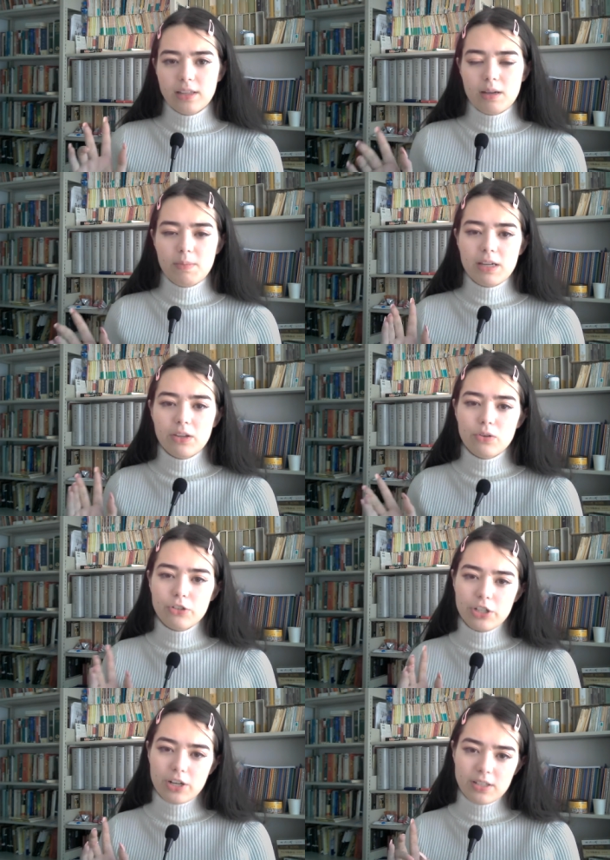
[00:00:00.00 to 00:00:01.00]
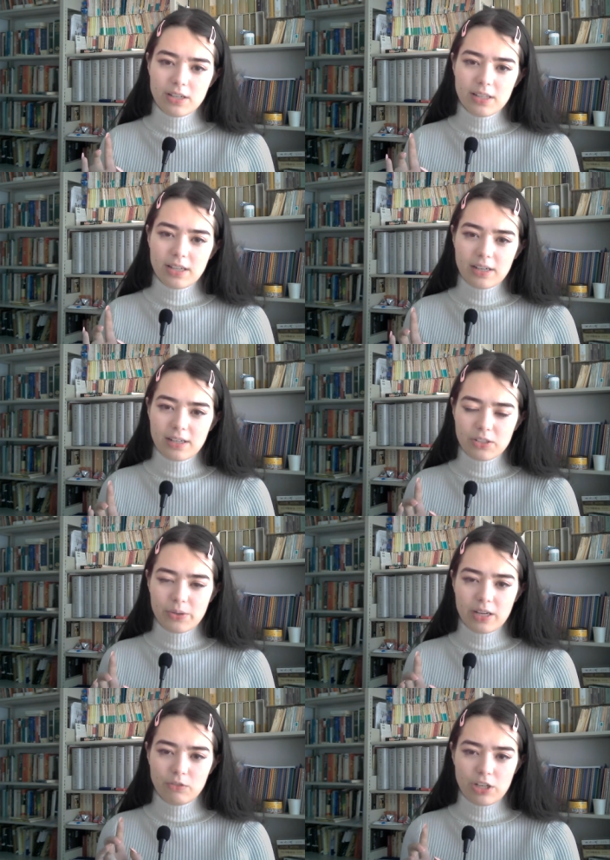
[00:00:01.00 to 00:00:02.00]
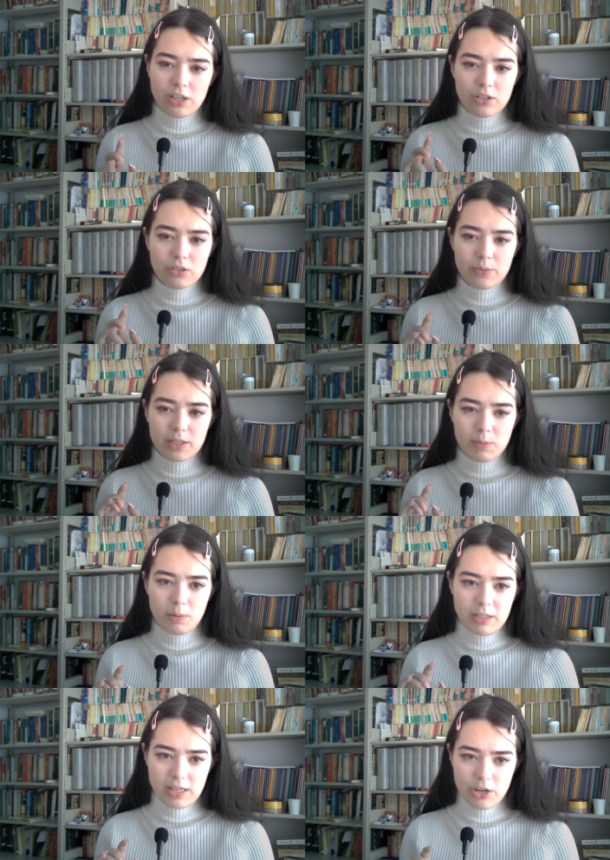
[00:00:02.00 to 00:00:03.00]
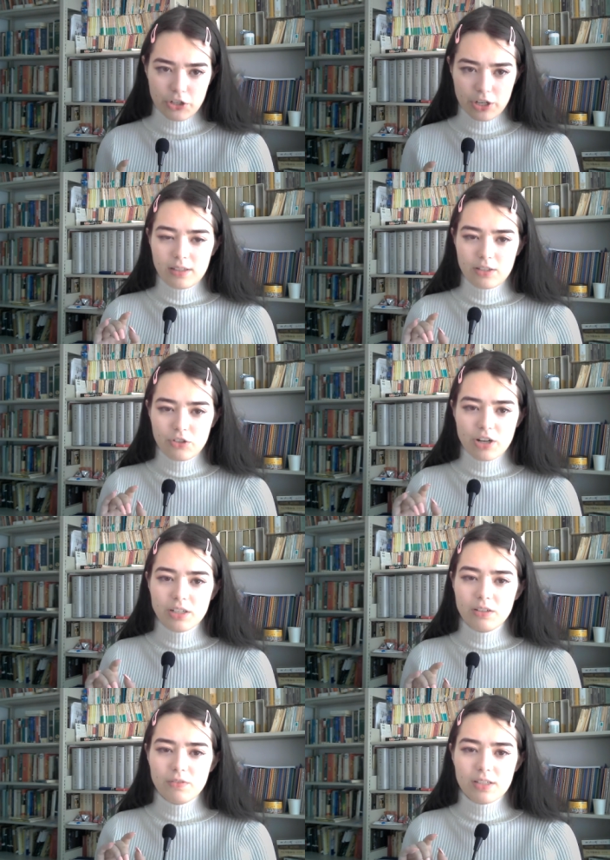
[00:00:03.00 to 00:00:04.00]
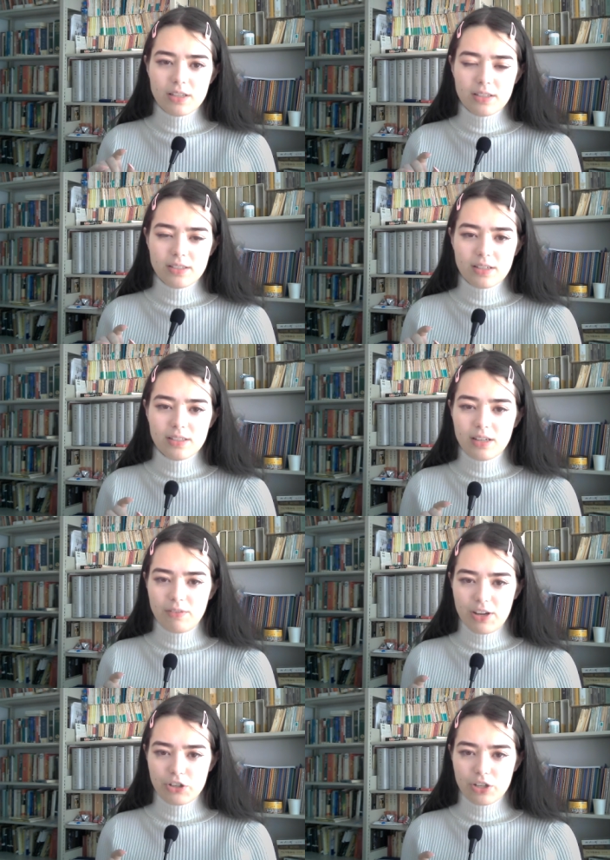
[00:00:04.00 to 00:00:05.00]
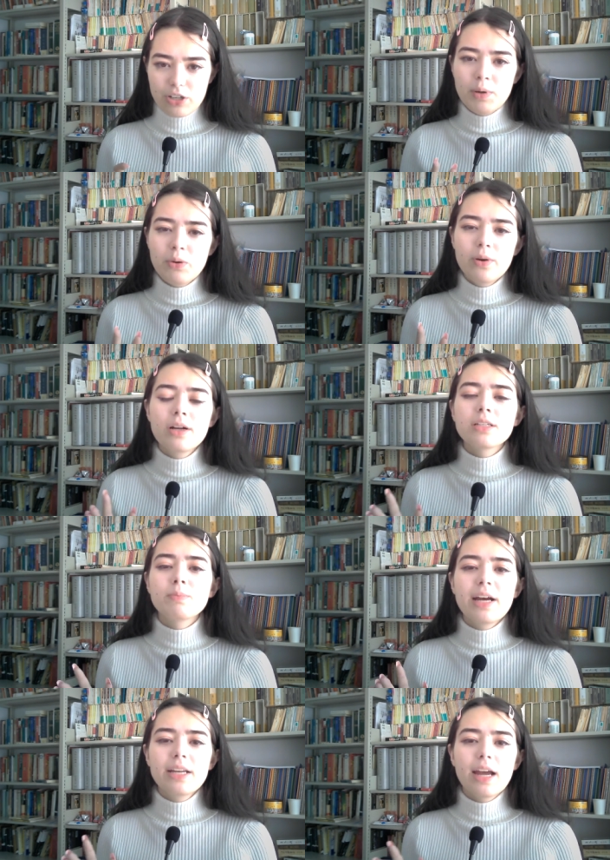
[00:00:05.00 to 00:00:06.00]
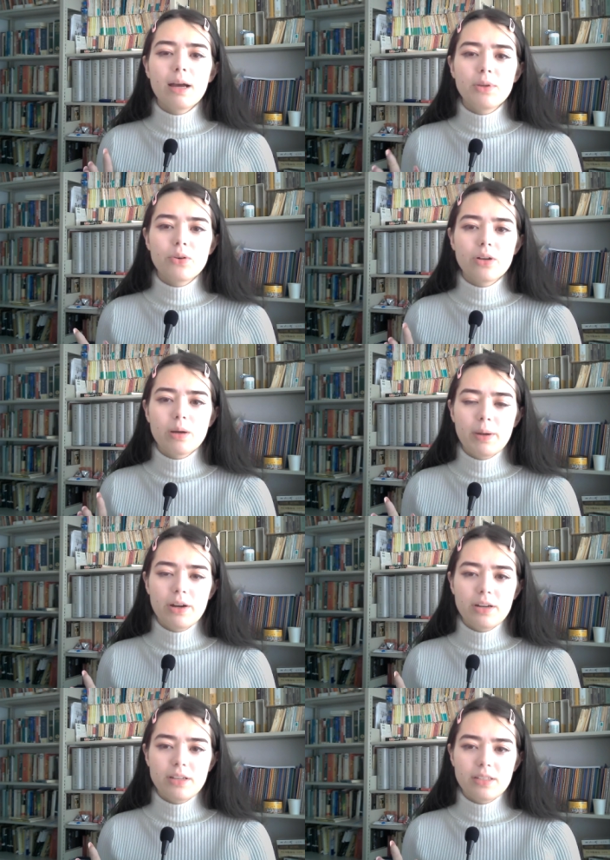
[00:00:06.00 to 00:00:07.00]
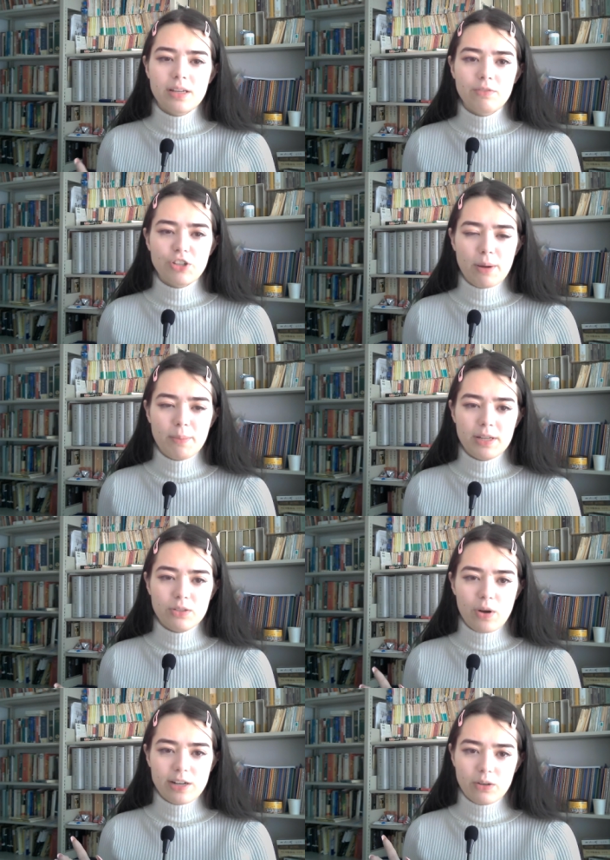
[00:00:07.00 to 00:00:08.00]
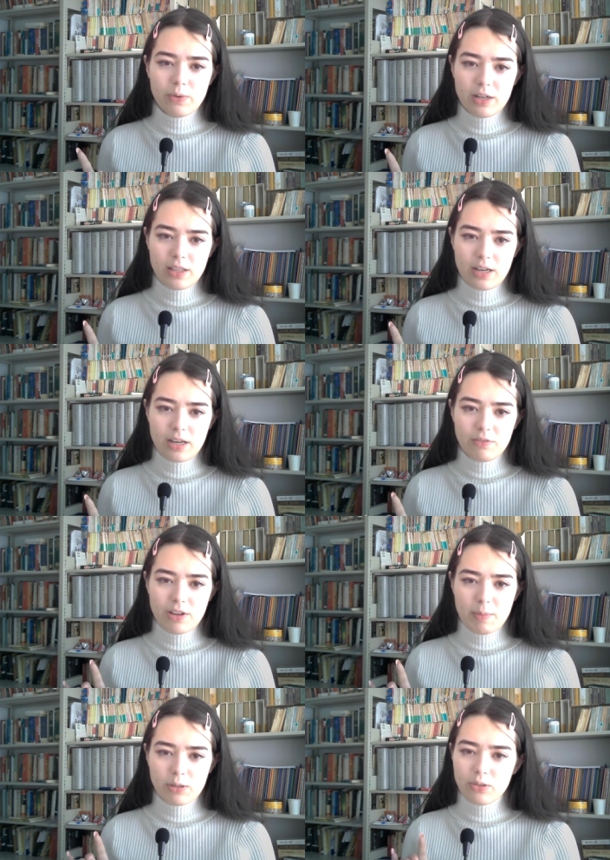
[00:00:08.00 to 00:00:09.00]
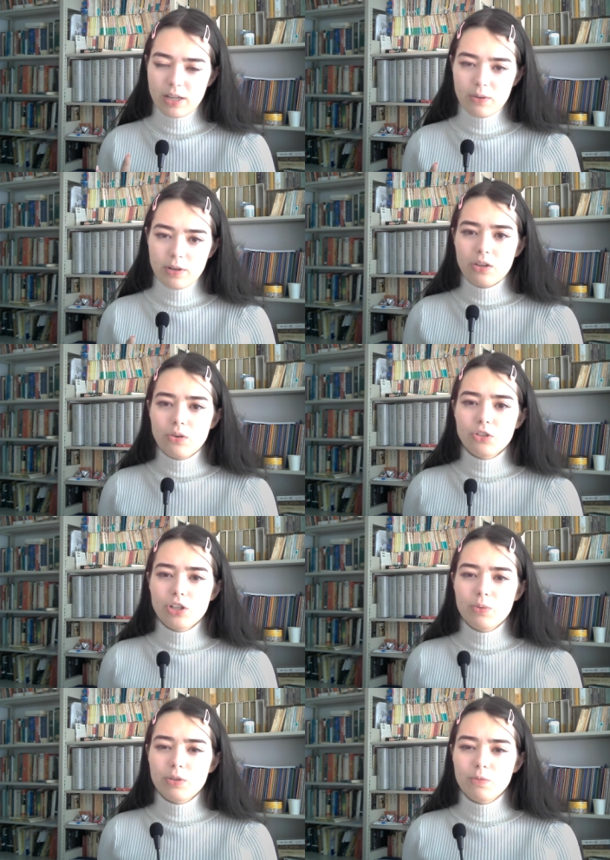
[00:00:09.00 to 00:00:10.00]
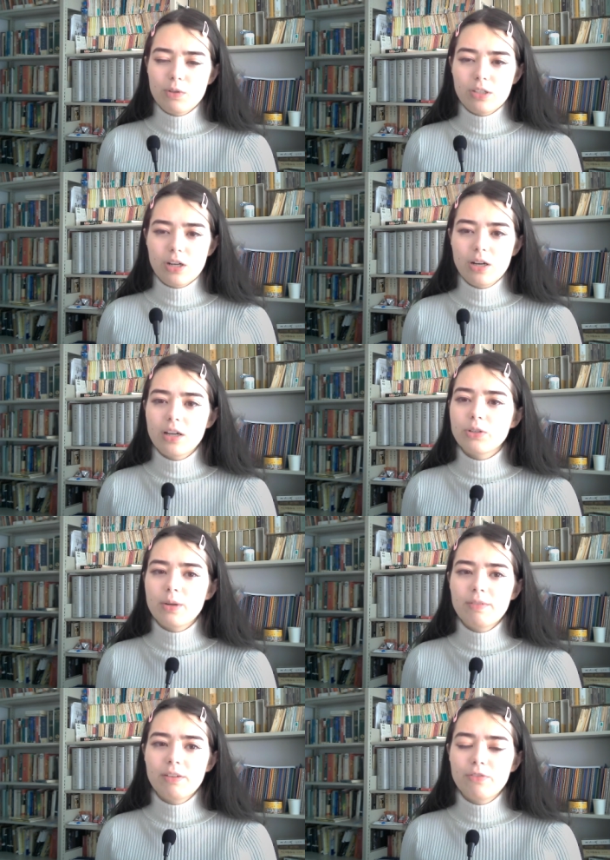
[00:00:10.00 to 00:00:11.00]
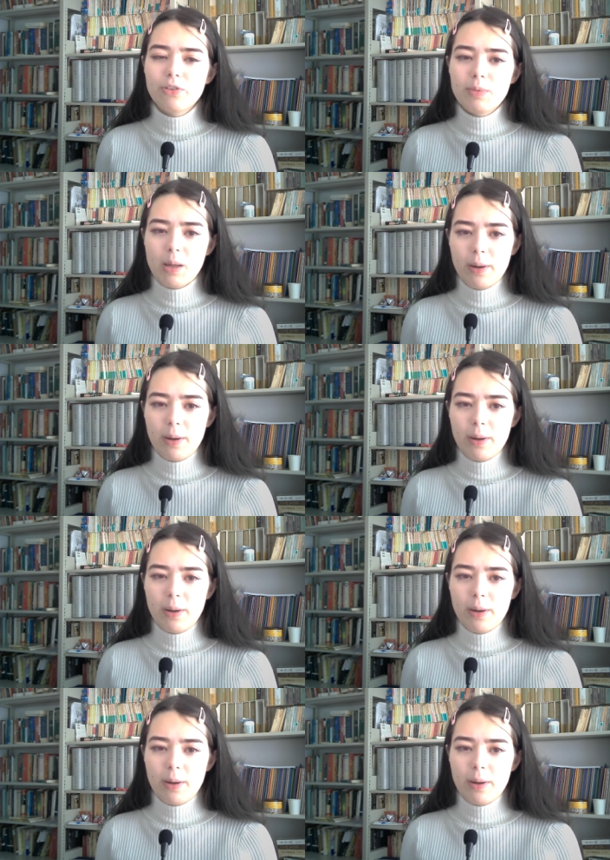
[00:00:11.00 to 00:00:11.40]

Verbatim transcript: Tenmei Kyoshi articulated its creative genius through experimentation, disjunctive synthesis, and innovation. But whereas Madcap Kyoka parodies native Japanese waka written in the native Yamato language, Kyoshi was from the start a derivative form that